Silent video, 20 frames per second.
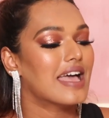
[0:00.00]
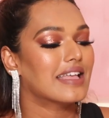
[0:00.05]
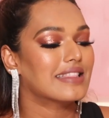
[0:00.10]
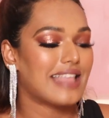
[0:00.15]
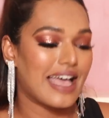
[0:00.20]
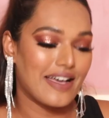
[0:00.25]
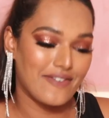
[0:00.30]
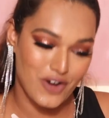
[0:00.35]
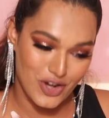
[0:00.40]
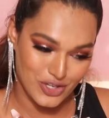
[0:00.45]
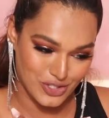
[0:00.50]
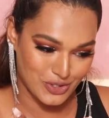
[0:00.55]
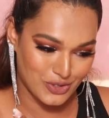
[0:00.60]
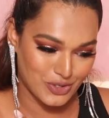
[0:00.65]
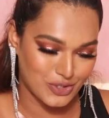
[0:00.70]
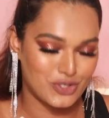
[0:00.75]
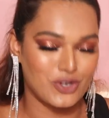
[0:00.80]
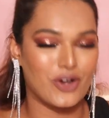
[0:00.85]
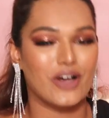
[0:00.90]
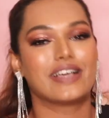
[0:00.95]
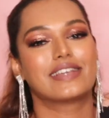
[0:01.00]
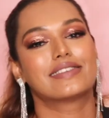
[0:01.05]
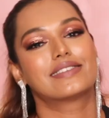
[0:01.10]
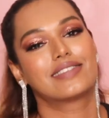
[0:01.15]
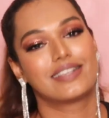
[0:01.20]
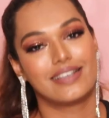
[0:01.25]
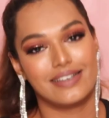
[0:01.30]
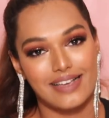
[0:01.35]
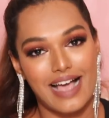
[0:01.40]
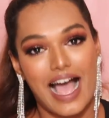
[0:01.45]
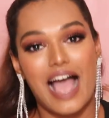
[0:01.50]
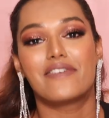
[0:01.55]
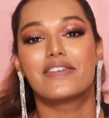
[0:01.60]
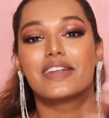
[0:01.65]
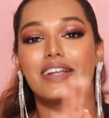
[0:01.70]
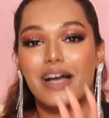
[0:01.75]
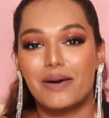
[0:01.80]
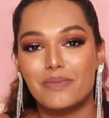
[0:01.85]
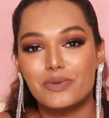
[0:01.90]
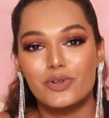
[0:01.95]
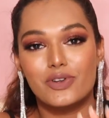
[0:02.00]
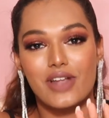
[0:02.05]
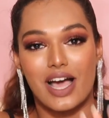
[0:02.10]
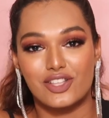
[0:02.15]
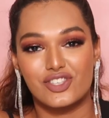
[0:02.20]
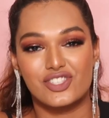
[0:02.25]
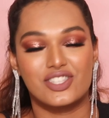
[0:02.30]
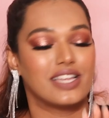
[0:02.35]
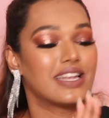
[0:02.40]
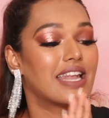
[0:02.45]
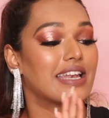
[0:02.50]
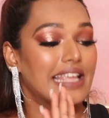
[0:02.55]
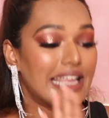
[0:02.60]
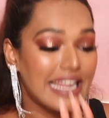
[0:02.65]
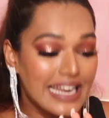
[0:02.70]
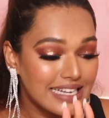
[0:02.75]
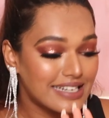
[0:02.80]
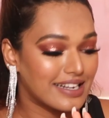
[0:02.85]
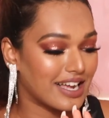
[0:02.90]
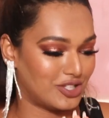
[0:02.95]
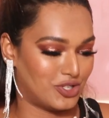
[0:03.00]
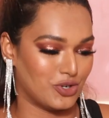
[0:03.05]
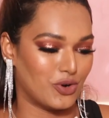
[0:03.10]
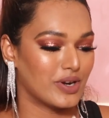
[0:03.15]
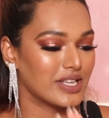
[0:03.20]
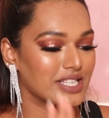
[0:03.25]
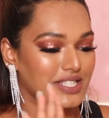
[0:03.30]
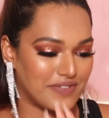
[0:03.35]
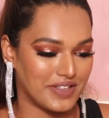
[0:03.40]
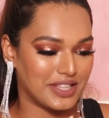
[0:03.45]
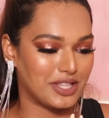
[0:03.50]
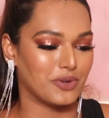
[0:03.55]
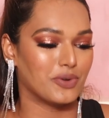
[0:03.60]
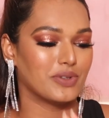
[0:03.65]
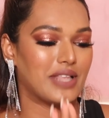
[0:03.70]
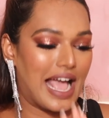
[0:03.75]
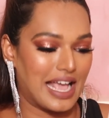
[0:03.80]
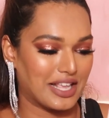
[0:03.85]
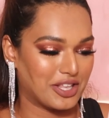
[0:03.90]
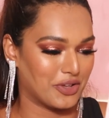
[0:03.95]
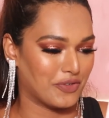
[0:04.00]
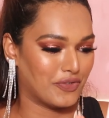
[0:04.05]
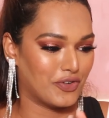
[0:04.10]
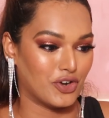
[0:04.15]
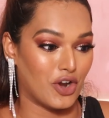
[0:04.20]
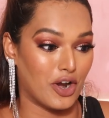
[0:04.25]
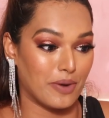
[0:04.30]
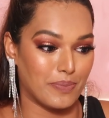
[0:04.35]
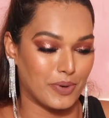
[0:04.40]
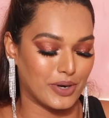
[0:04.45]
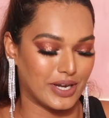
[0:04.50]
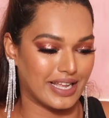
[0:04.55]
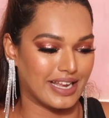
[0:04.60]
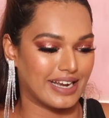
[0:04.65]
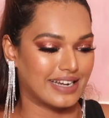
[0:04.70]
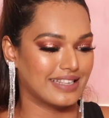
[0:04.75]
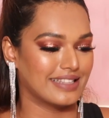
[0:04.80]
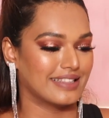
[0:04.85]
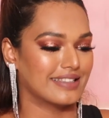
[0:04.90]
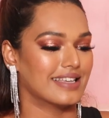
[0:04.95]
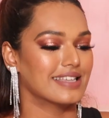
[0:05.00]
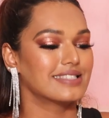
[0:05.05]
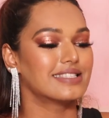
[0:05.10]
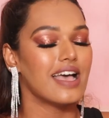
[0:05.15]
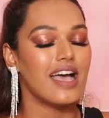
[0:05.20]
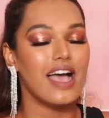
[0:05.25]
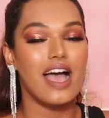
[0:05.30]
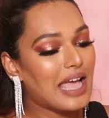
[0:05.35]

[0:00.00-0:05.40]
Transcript: There was no choice. I will come to Rajasthan and eat kachoris with you. Thank you for not putting it in this.